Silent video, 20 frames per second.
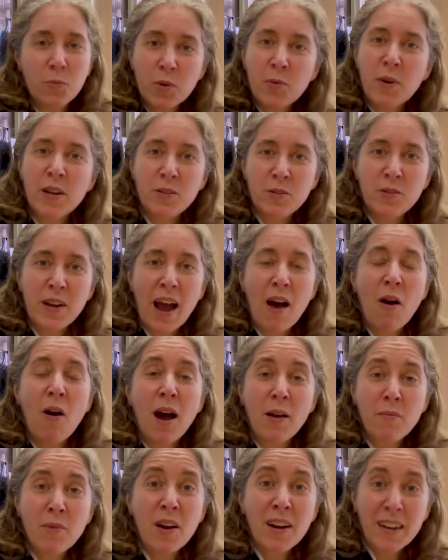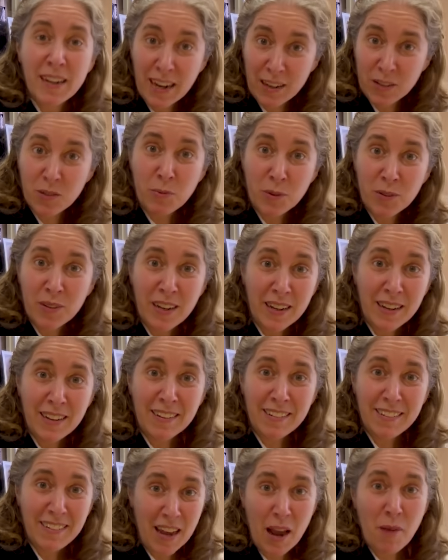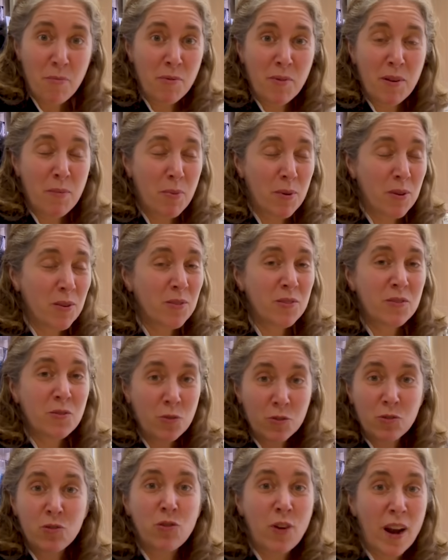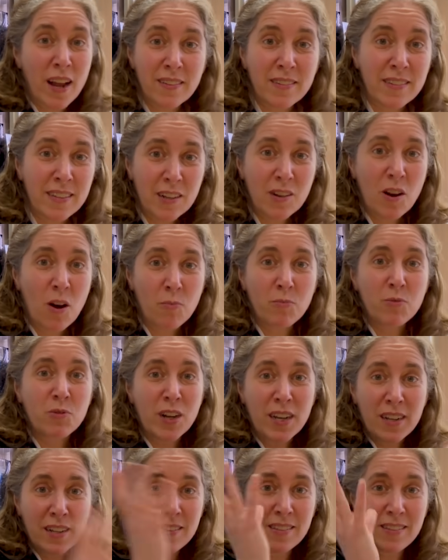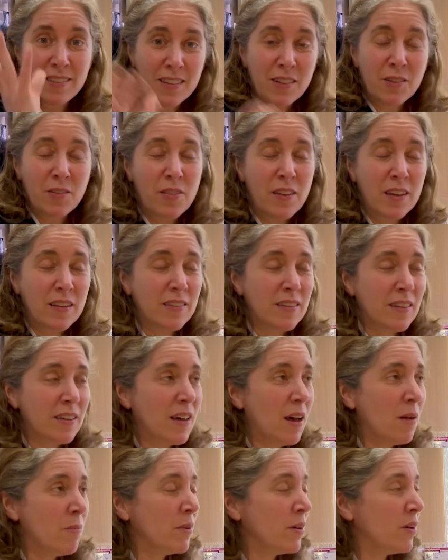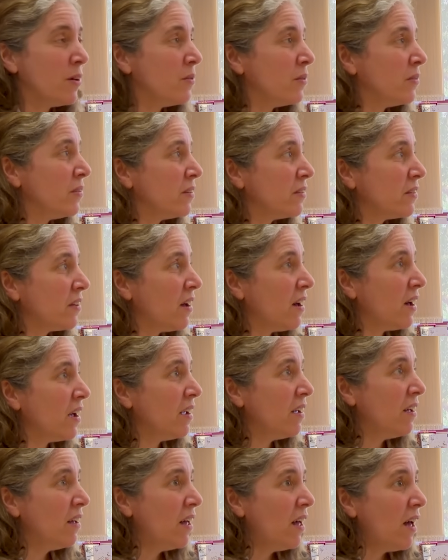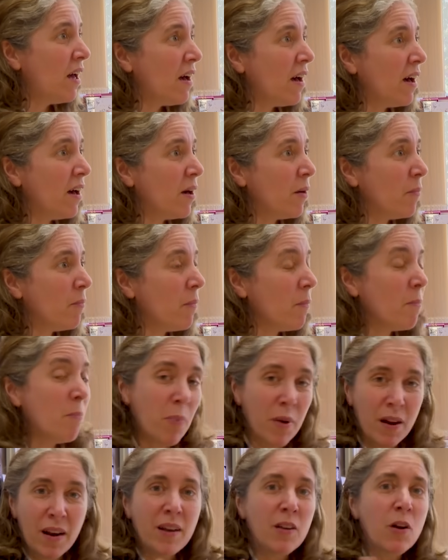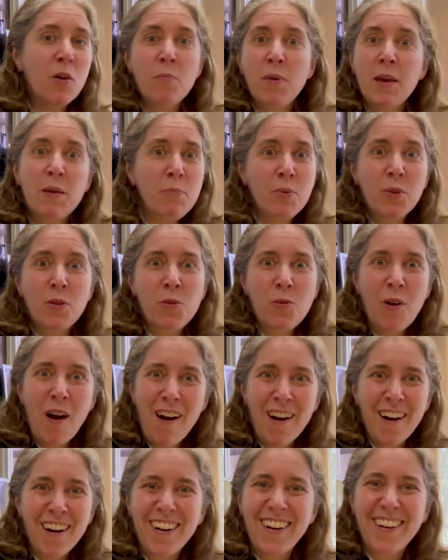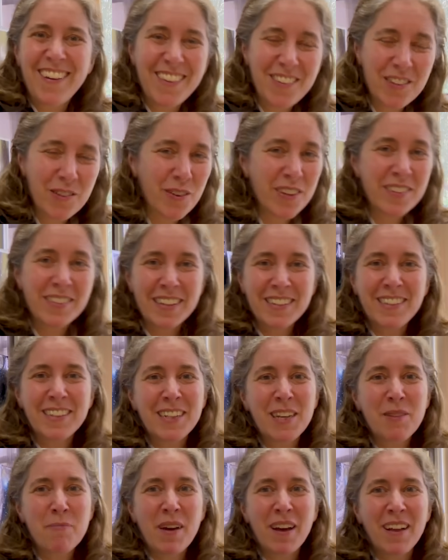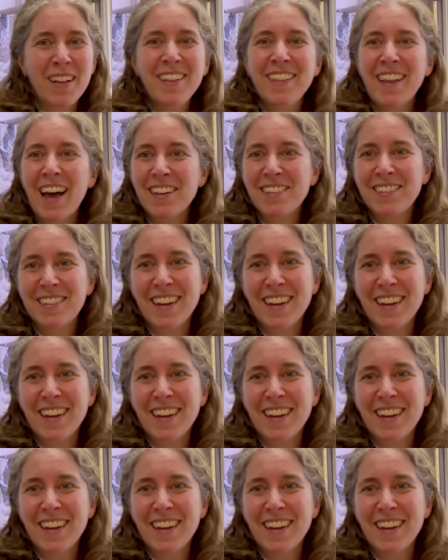what do I do now? I'm not an expert in gamma ray burst or transient objects, you know, things that come and go in the sky. Um, but I know people who are. So I sent an email last